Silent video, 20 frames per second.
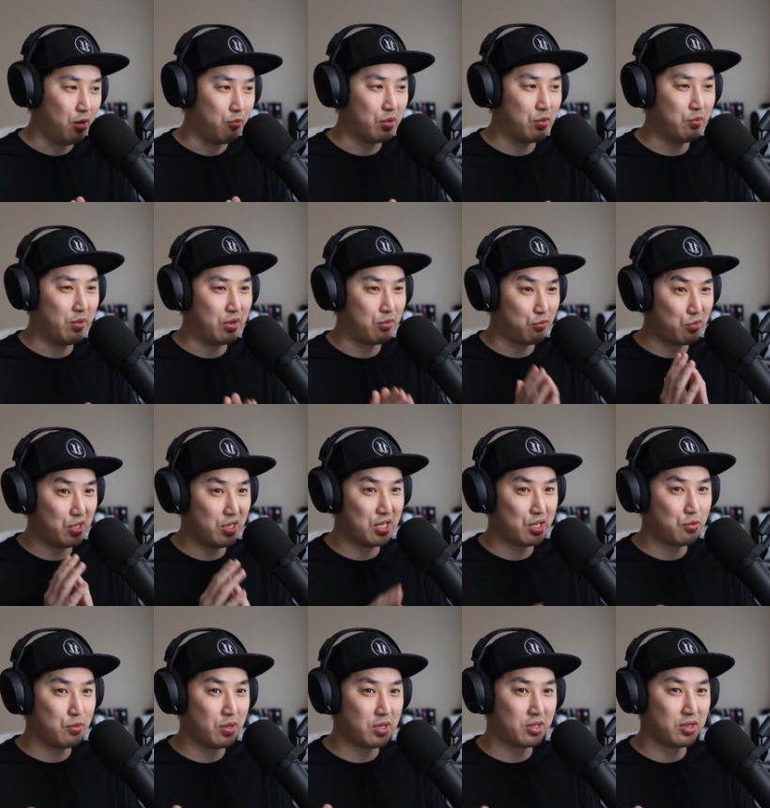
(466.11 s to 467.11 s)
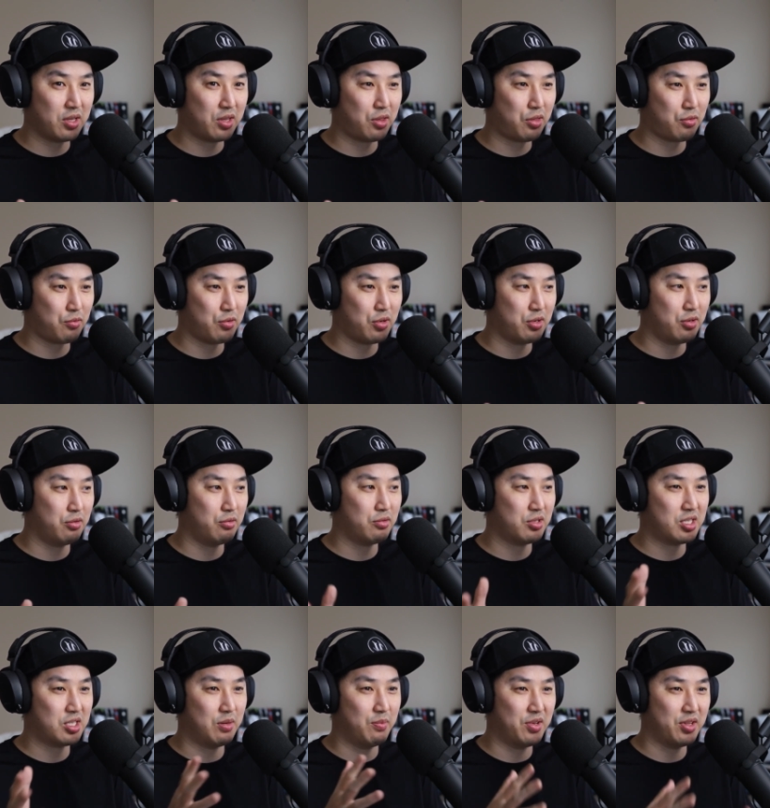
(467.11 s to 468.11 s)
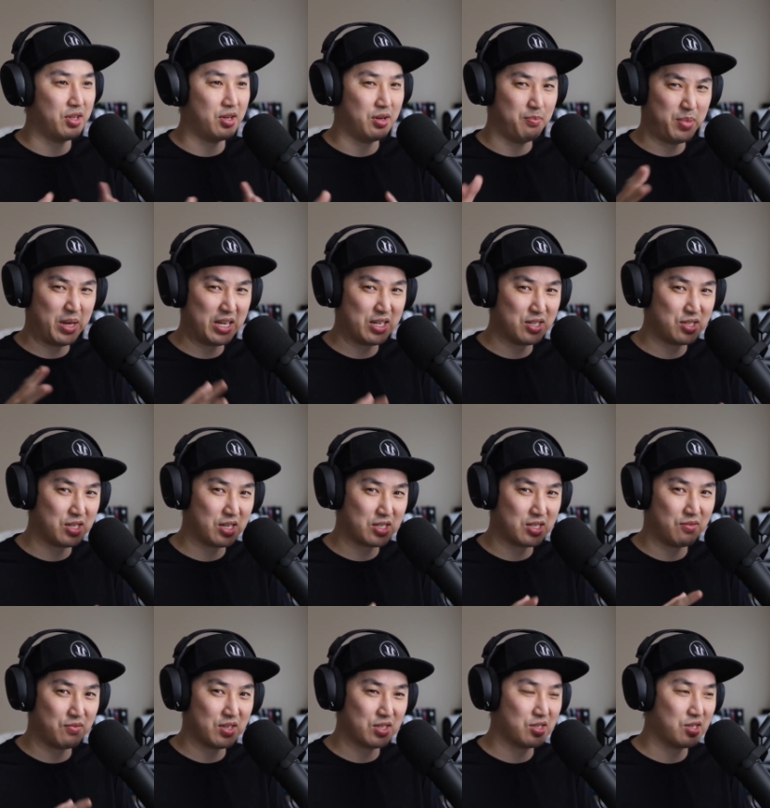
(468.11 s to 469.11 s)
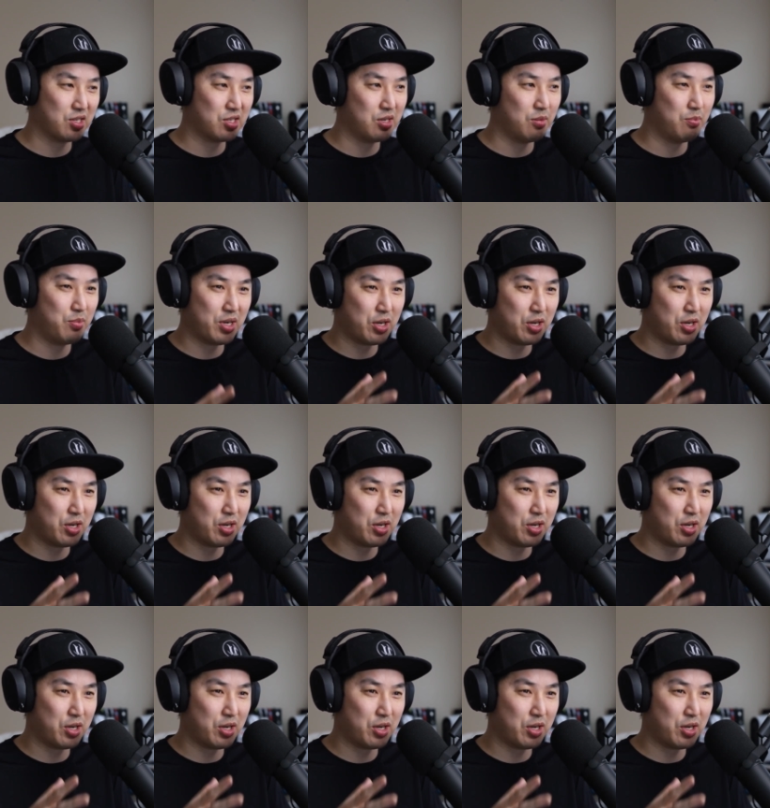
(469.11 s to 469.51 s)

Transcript: We went really quickly through some of the basics of the system,